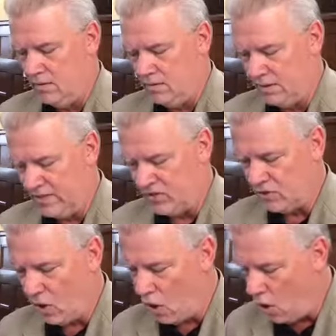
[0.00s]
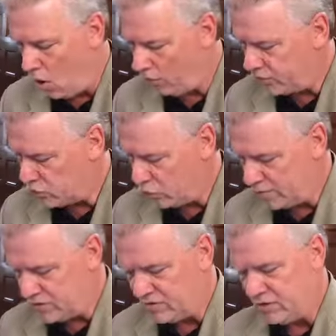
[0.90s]
to listen to all the
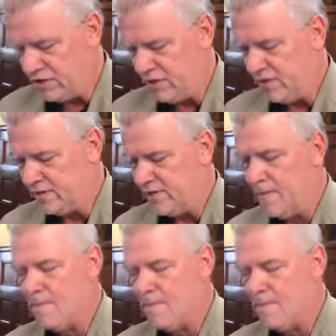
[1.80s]
sermons of the series.